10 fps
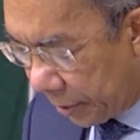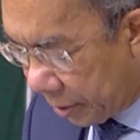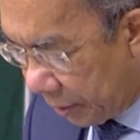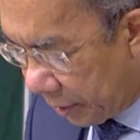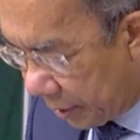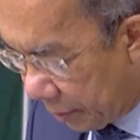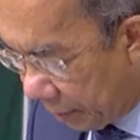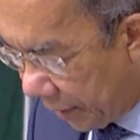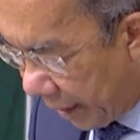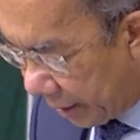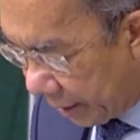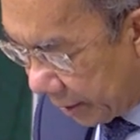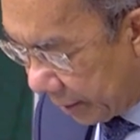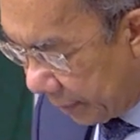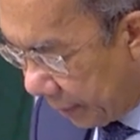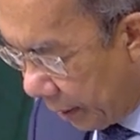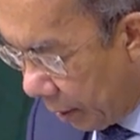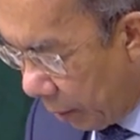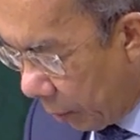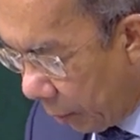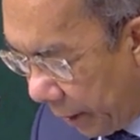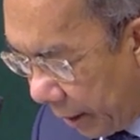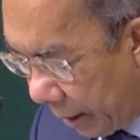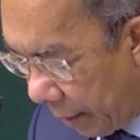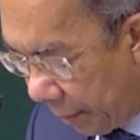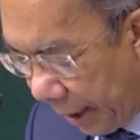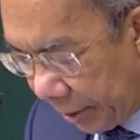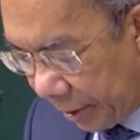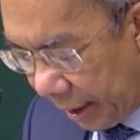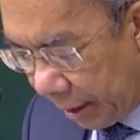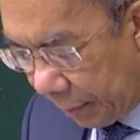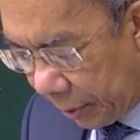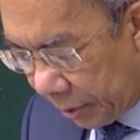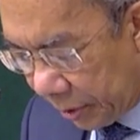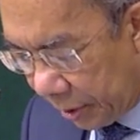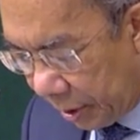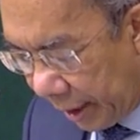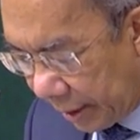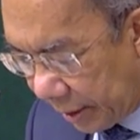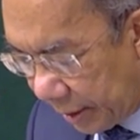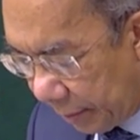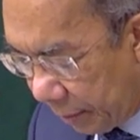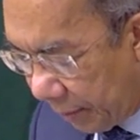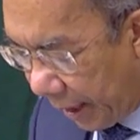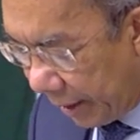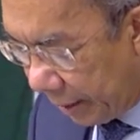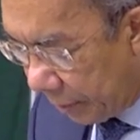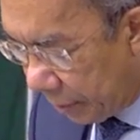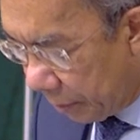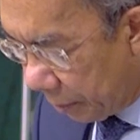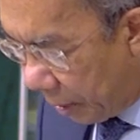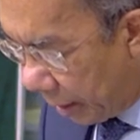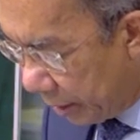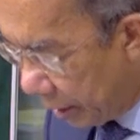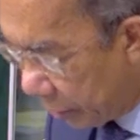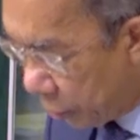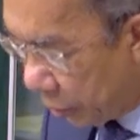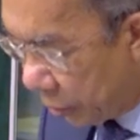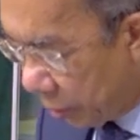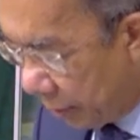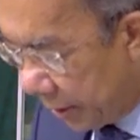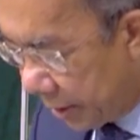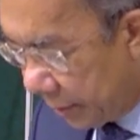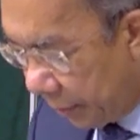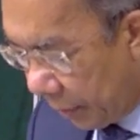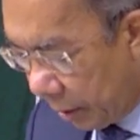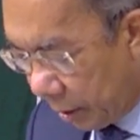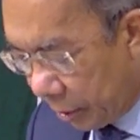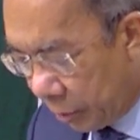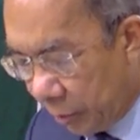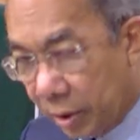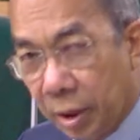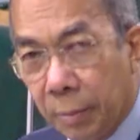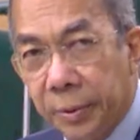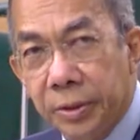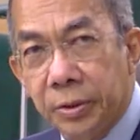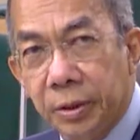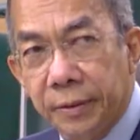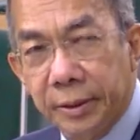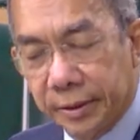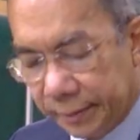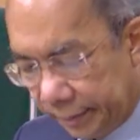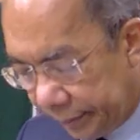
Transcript: service providers will apply to any person or entity providing one, a trust service, or two, a corporate service.